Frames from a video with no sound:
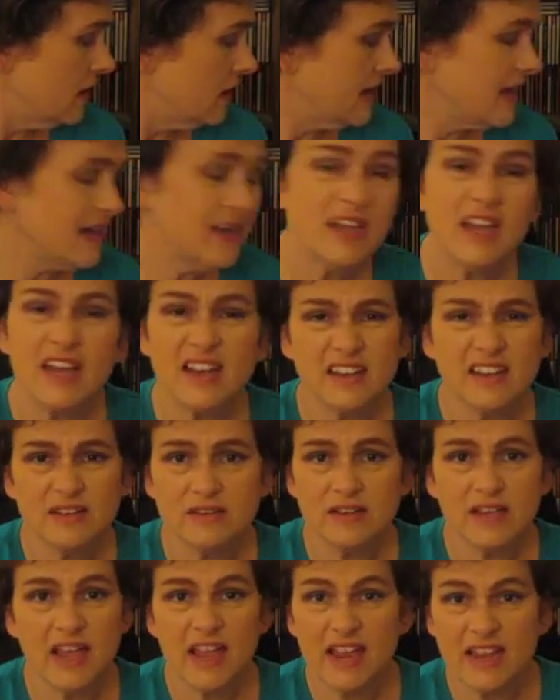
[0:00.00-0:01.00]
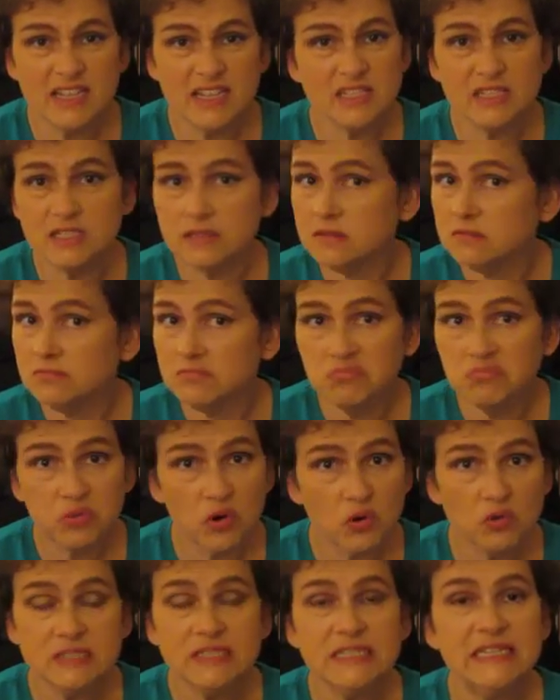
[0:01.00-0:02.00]
any kind of eggs,
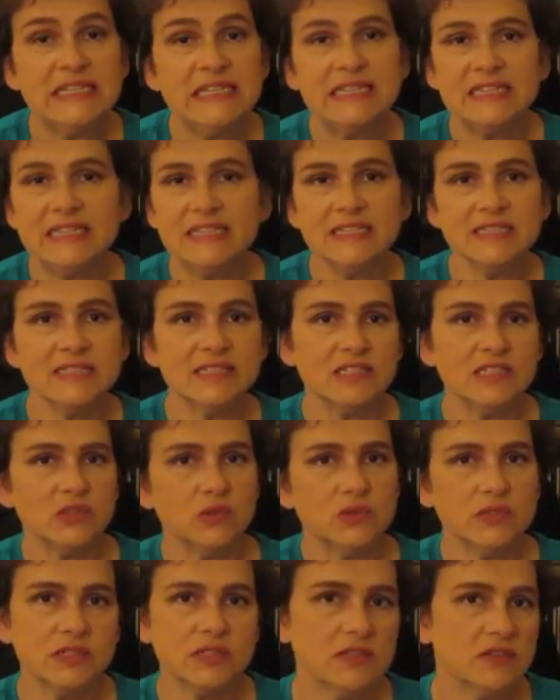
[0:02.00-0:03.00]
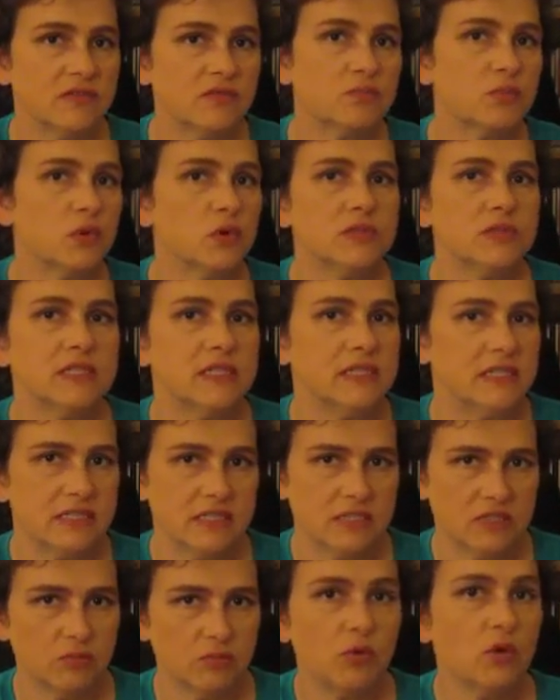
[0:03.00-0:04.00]
protein, sources of protein.
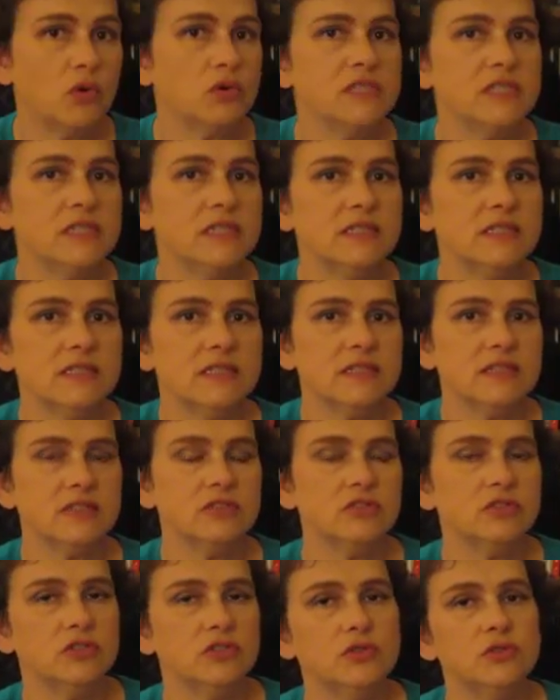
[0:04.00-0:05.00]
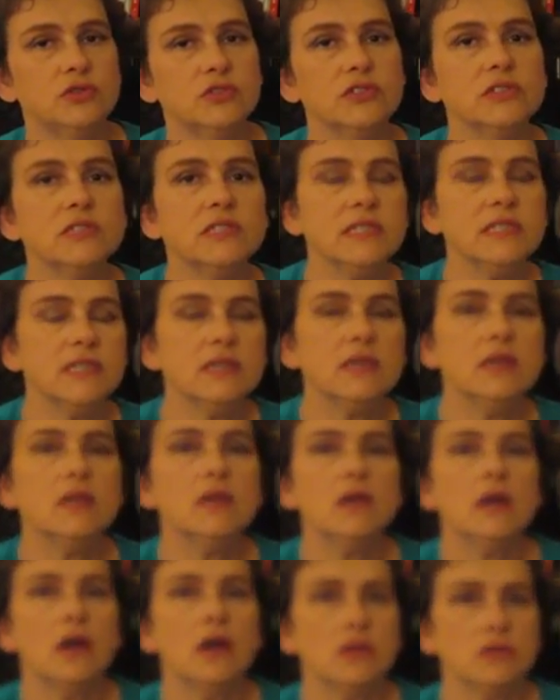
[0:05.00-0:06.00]
It's the proteins that they're usually
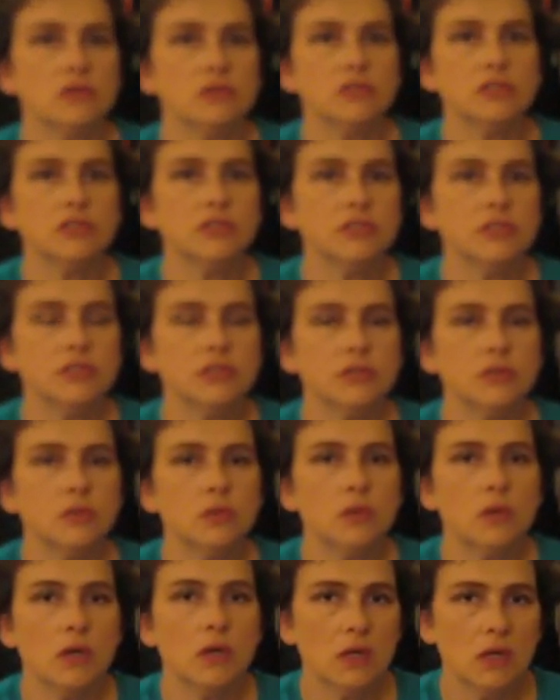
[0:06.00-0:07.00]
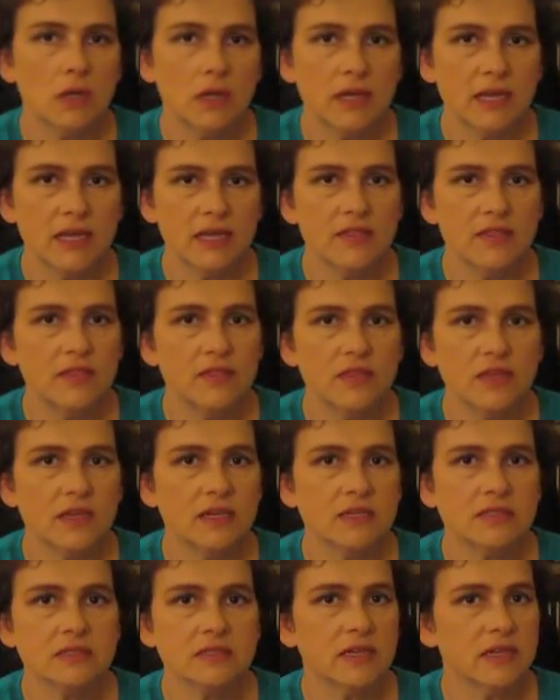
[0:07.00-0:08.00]
allergic to. In
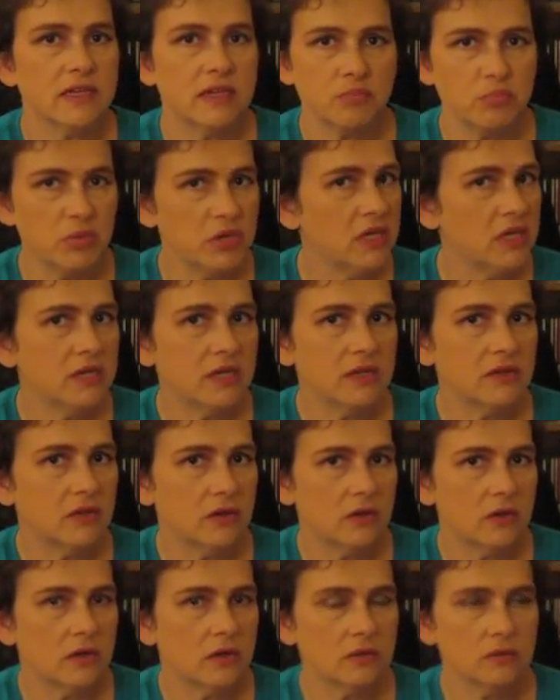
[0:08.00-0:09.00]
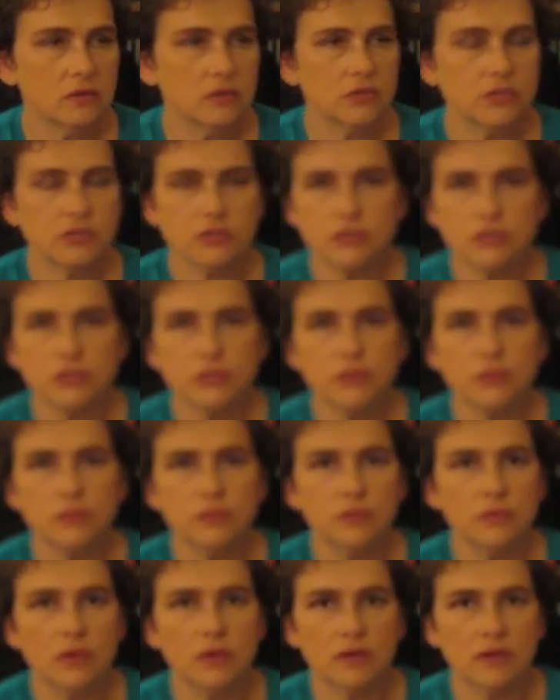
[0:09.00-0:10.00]
things like a peanut, they're allergic
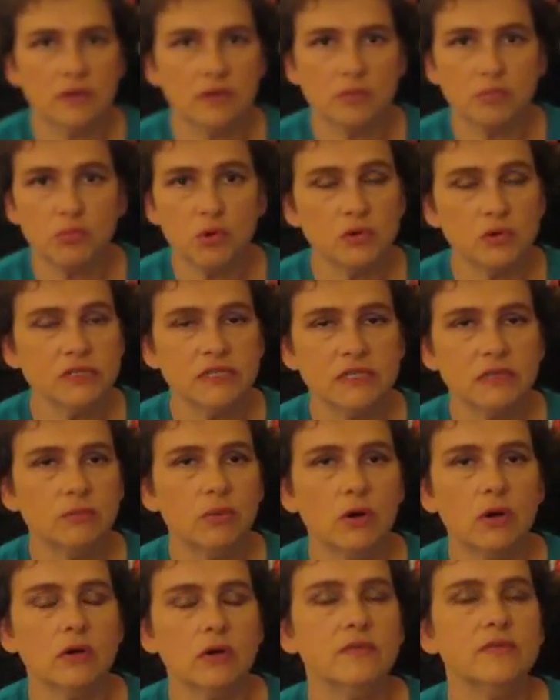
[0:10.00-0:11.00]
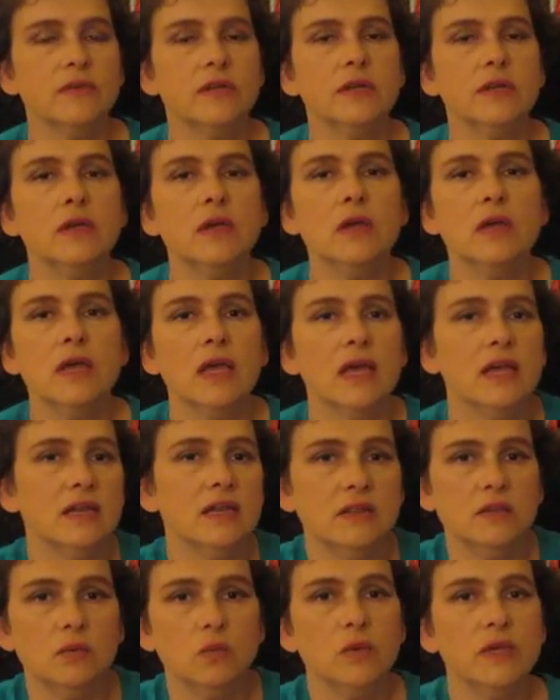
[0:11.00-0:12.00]
to the protein part of it, and
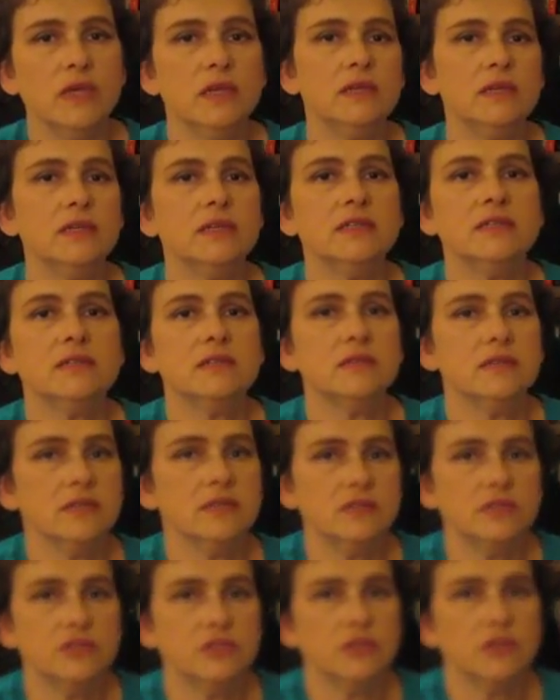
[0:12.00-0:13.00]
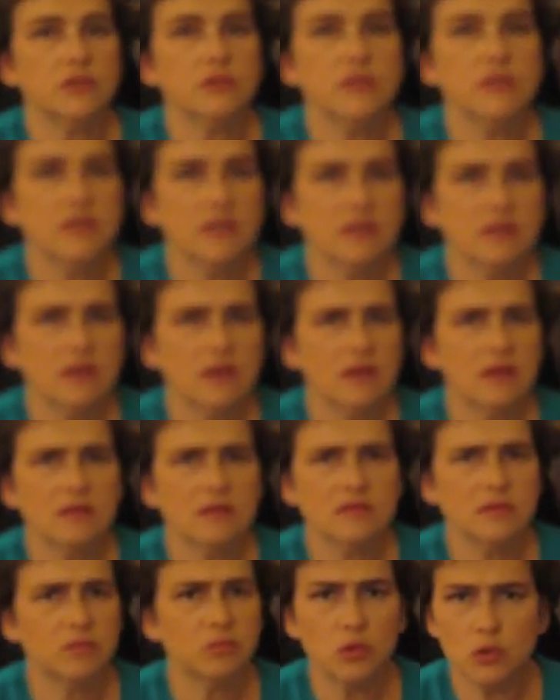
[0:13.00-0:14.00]
in the wheat, it's generally
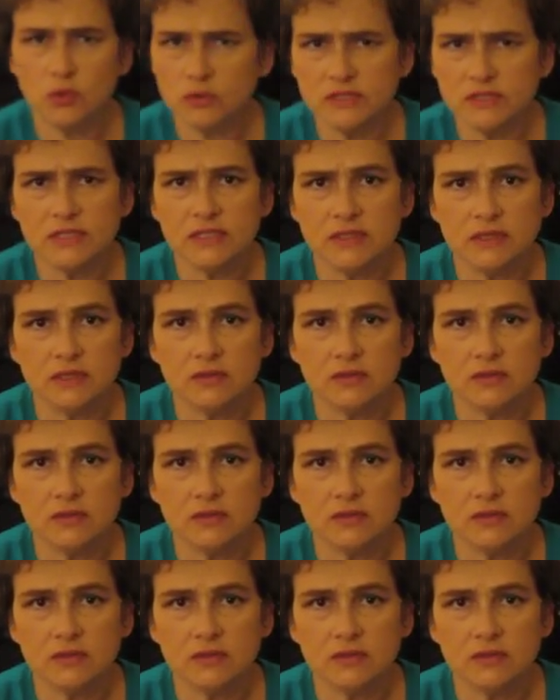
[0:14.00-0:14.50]
the protein